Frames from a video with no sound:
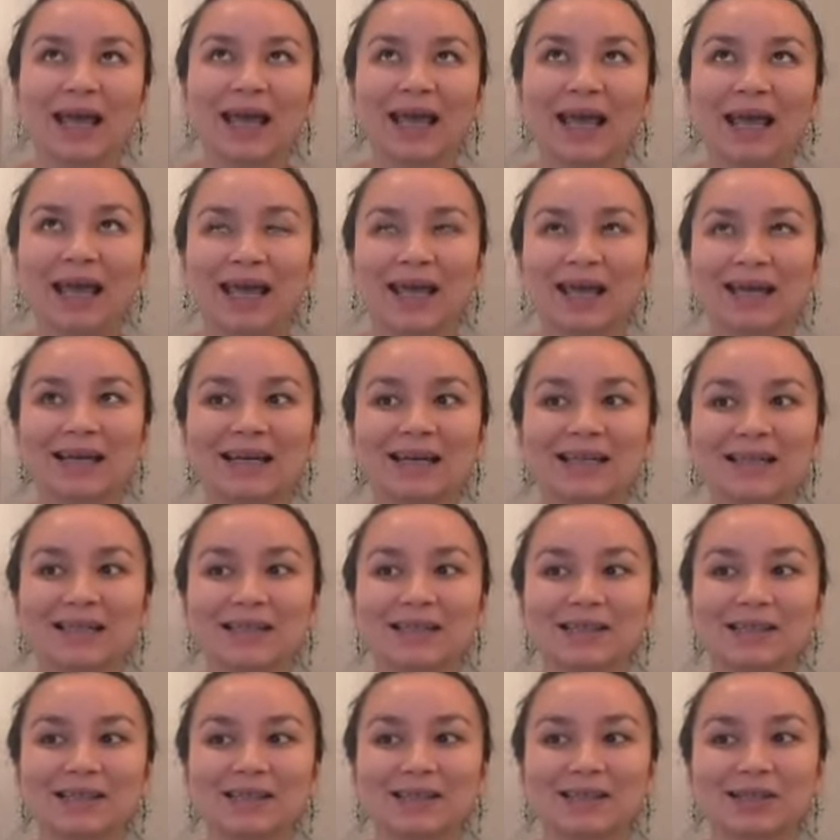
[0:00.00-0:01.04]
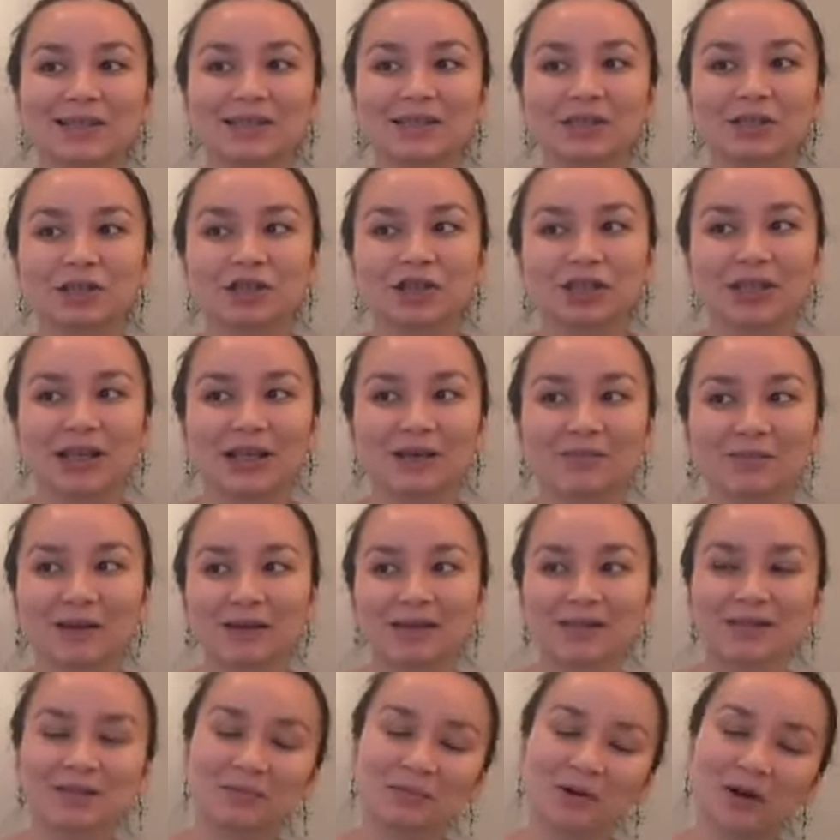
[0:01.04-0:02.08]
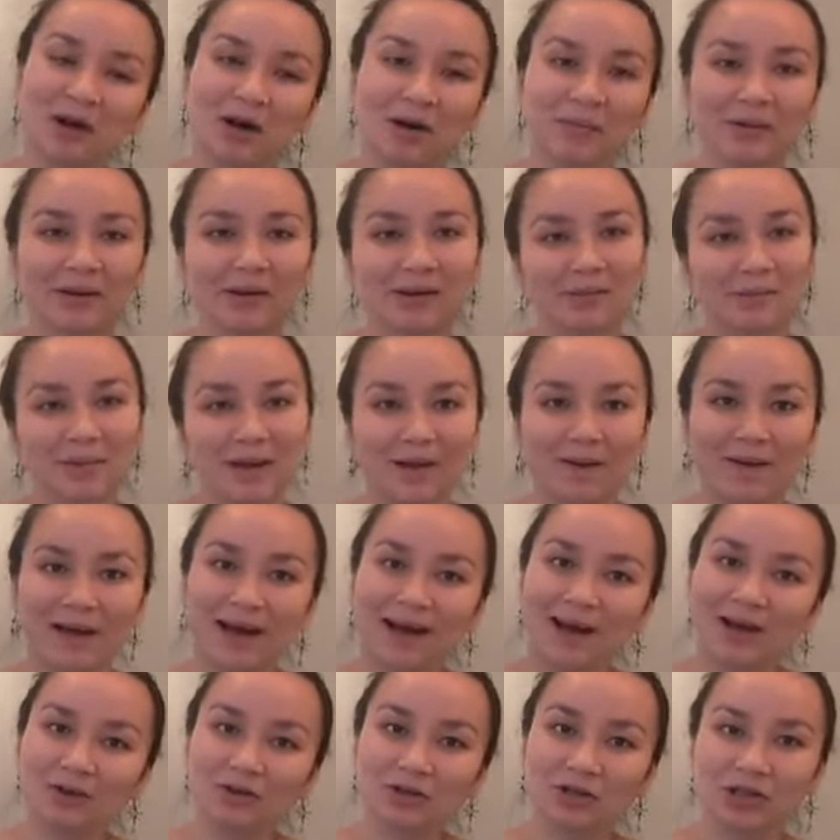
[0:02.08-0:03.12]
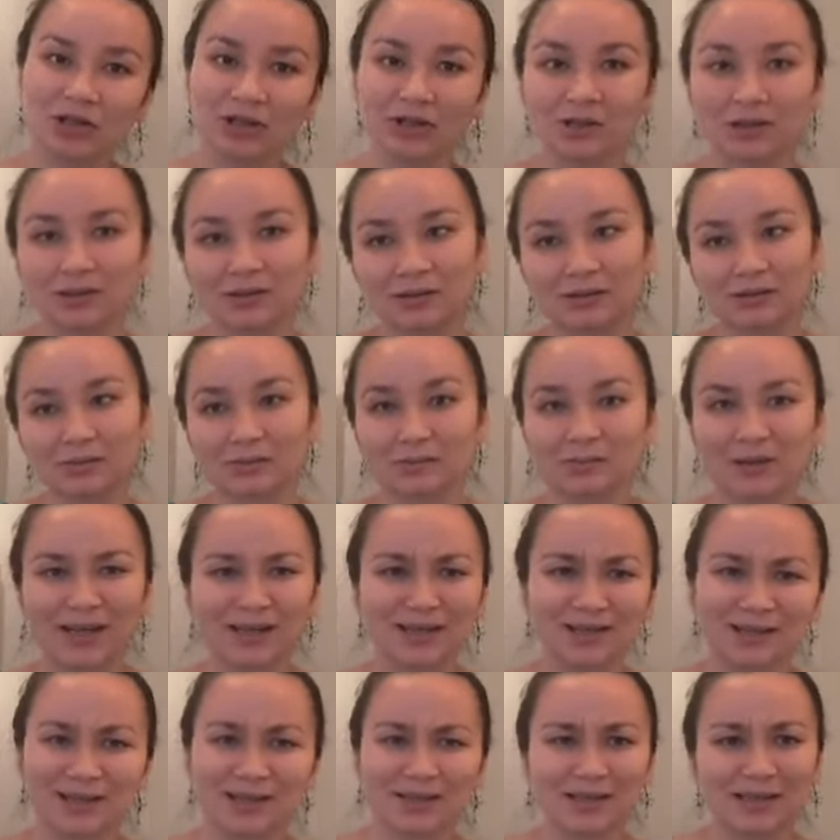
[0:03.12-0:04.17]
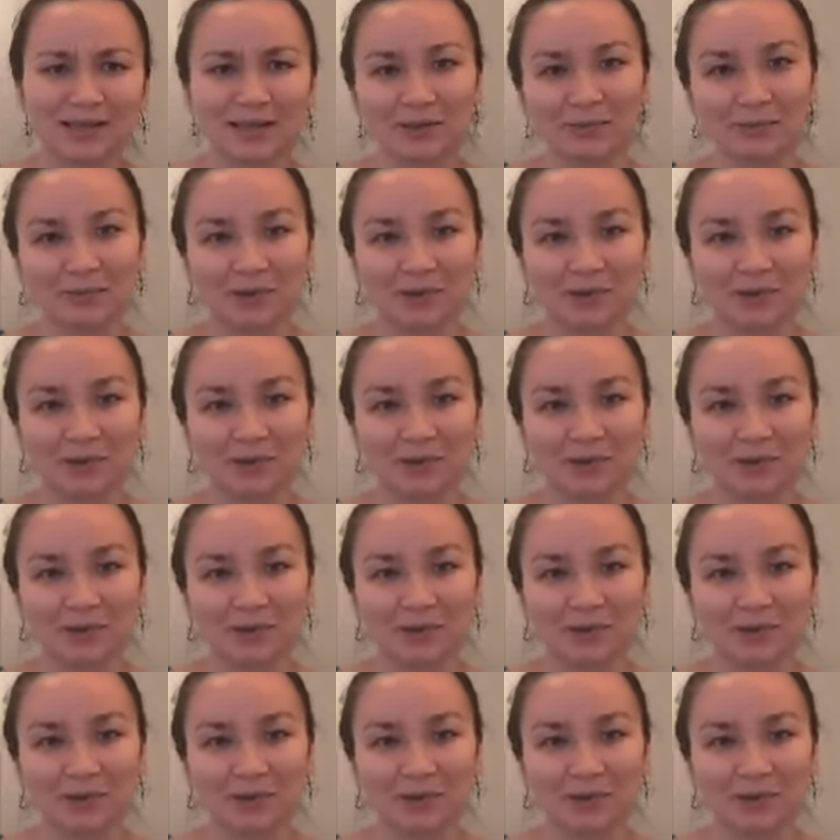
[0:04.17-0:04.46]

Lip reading: and she had made some comment about how she couldn't wait to see